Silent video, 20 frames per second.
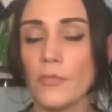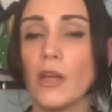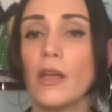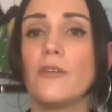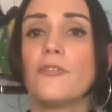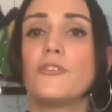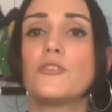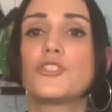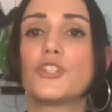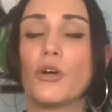
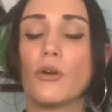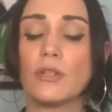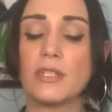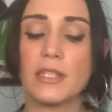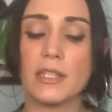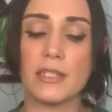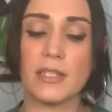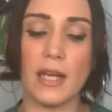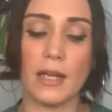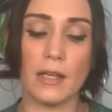If you chose
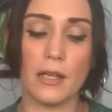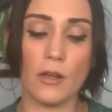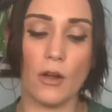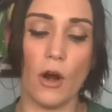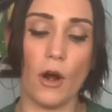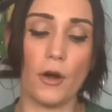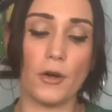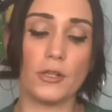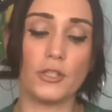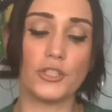the second
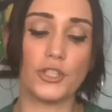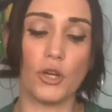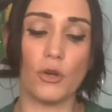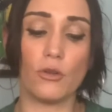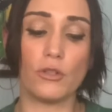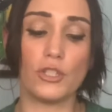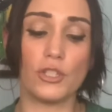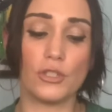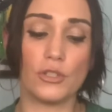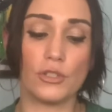card, you
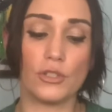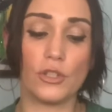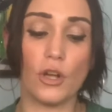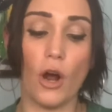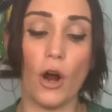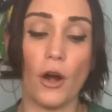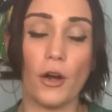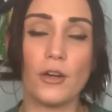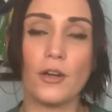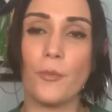chose
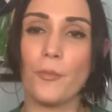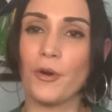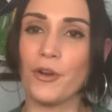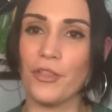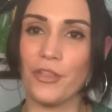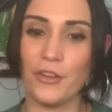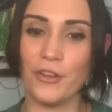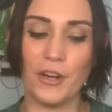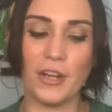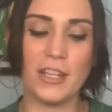card number
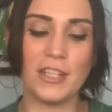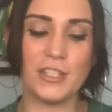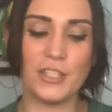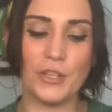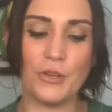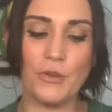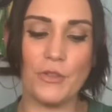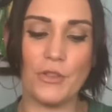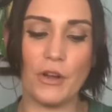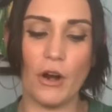
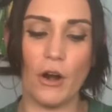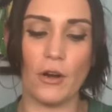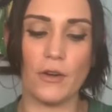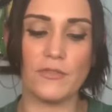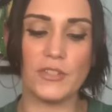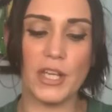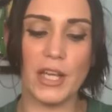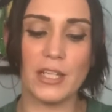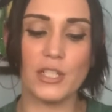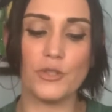32, the card of
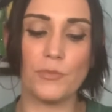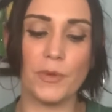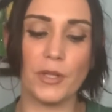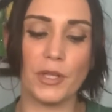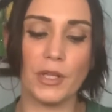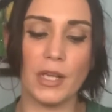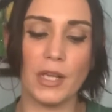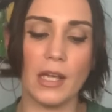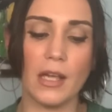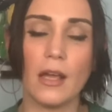
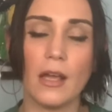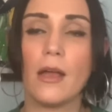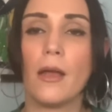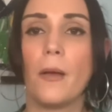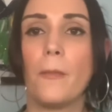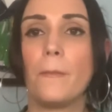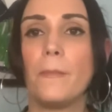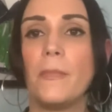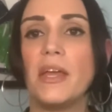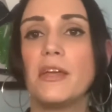tangibility.
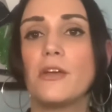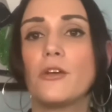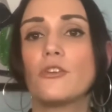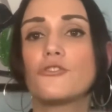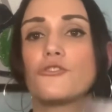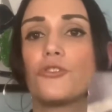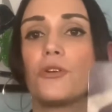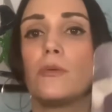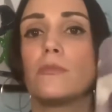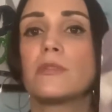Make your
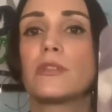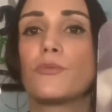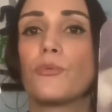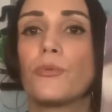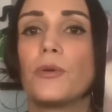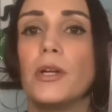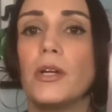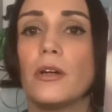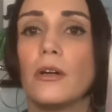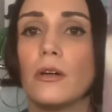dreams
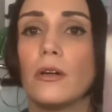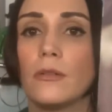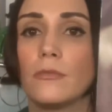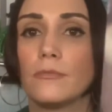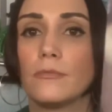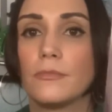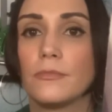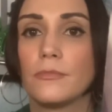real.